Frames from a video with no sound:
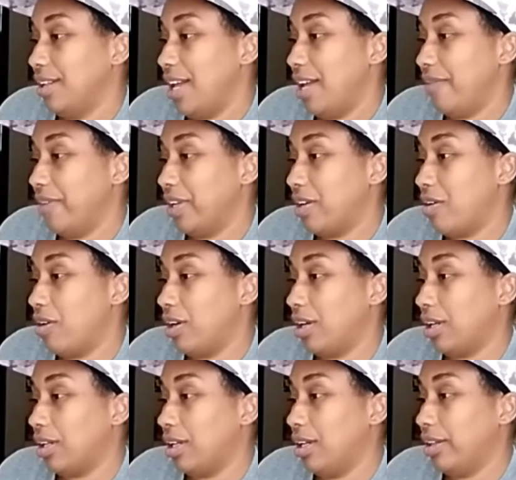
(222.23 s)
Haven't
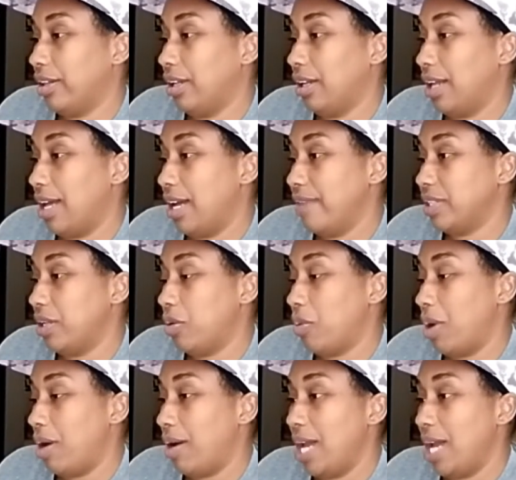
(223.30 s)
caught uh, the lives in a while.